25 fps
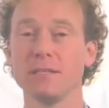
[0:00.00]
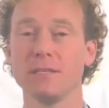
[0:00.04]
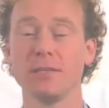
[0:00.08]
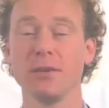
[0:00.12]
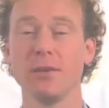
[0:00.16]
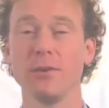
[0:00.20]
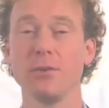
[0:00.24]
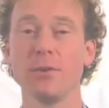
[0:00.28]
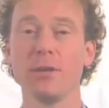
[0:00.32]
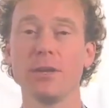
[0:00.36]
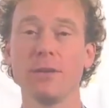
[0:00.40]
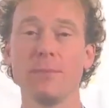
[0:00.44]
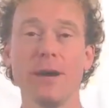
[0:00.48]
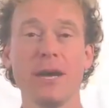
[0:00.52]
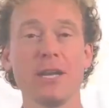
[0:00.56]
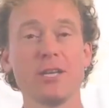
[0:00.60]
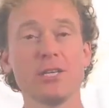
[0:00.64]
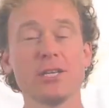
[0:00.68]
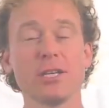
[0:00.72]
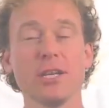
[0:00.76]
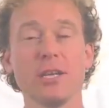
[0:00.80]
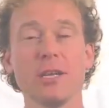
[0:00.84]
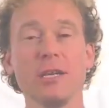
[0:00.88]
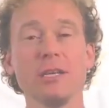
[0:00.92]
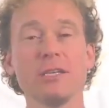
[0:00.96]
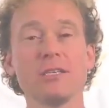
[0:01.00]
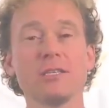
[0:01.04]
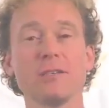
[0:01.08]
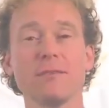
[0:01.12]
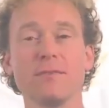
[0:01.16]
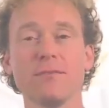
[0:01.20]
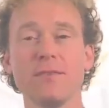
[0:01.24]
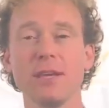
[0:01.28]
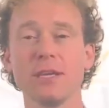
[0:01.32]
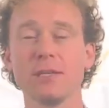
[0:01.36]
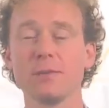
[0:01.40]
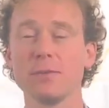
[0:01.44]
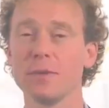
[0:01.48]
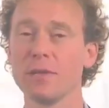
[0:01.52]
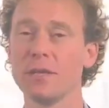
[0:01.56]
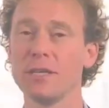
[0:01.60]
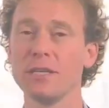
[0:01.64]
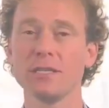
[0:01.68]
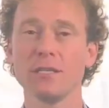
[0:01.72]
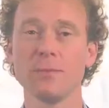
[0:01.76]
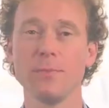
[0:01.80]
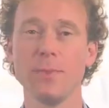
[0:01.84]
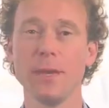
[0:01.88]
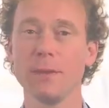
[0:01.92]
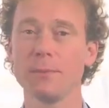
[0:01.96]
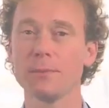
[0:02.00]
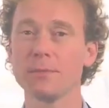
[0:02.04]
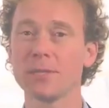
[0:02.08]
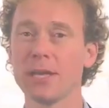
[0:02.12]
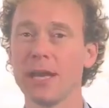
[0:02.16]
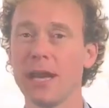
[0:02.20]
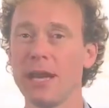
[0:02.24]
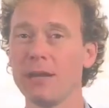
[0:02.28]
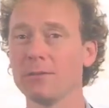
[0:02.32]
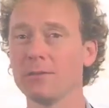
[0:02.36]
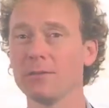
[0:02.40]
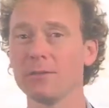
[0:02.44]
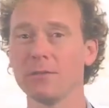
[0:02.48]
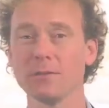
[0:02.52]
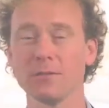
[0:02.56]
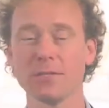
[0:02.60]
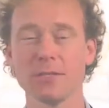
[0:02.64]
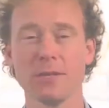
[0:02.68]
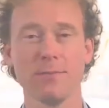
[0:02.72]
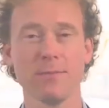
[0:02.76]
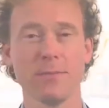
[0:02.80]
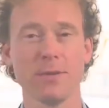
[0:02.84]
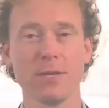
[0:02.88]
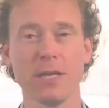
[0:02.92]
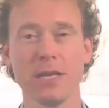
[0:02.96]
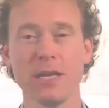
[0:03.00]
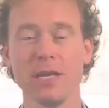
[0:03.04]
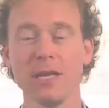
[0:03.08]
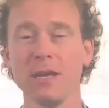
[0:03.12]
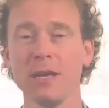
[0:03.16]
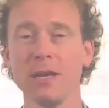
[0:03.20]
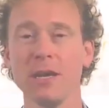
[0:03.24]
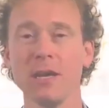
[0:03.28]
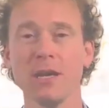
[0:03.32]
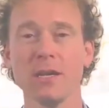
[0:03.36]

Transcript: So you can imagine a list of things. Well, it needs to be able to count on somebody